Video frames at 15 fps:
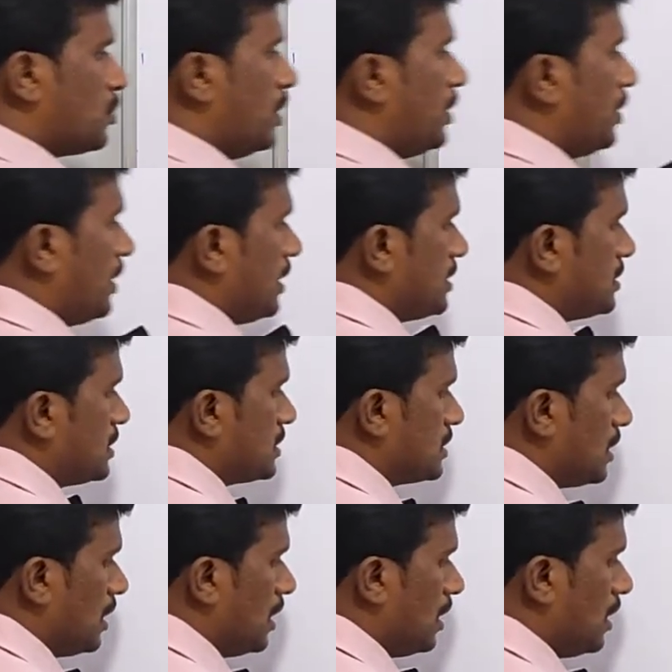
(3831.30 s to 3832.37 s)
just going to erase
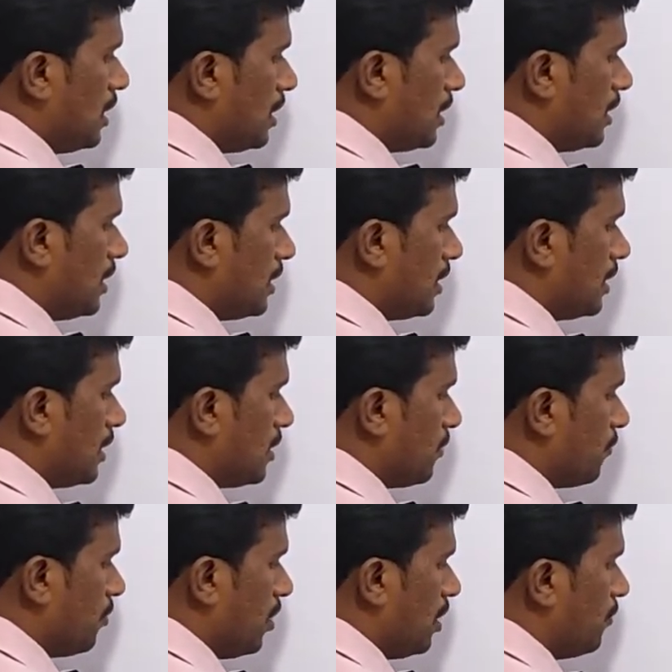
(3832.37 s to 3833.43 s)
this red color
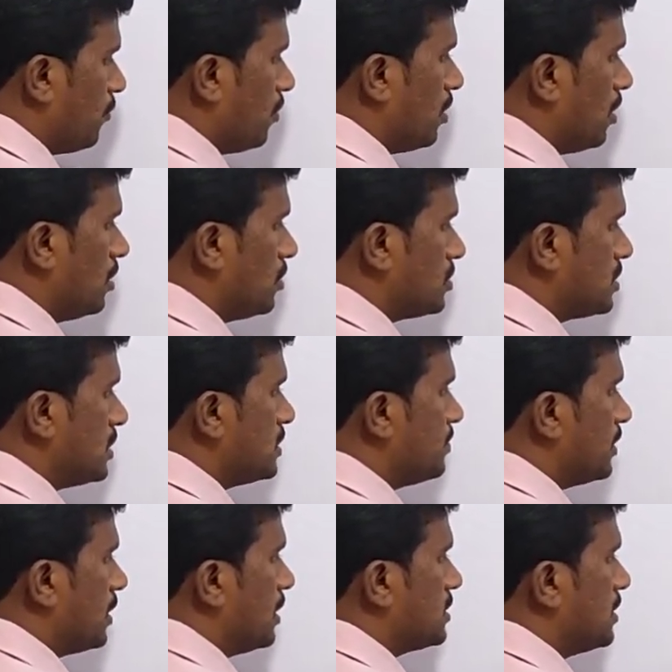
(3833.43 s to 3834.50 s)
of unfold all those
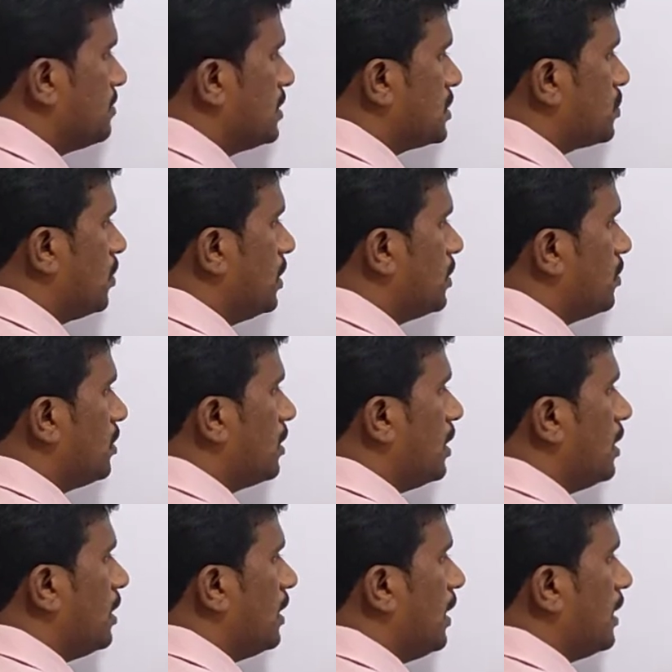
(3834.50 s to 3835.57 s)
things, because I'm just going to
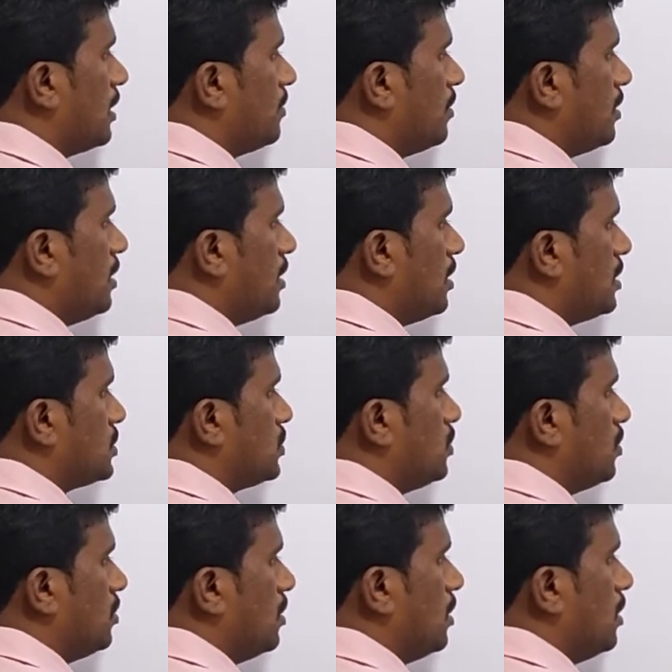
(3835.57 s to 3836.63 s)
draw a diagram here
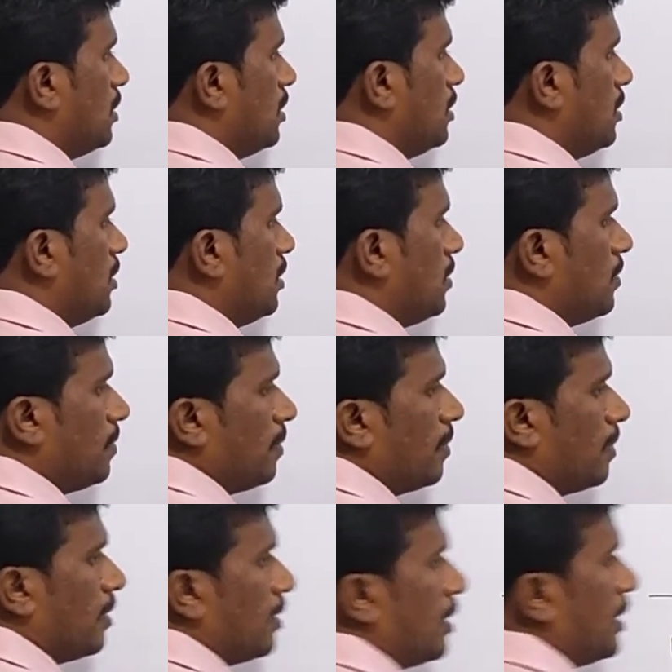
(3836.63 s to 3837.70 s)
also.
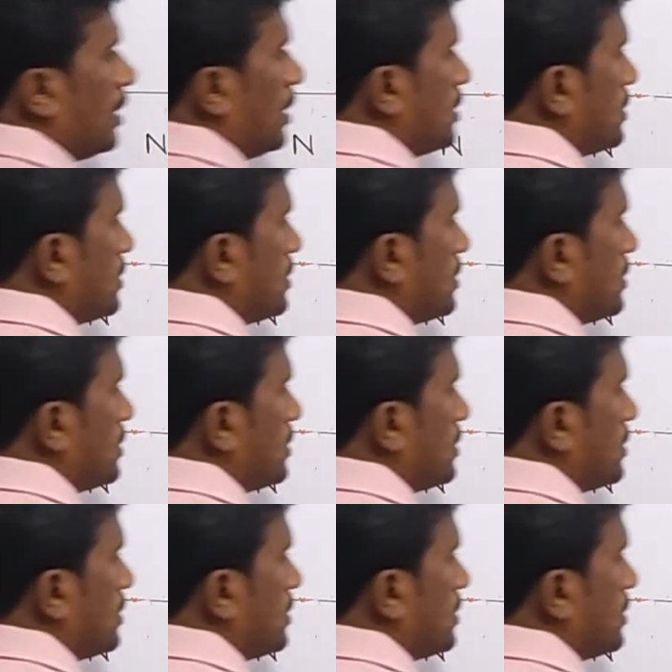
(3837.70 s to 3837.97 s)
Right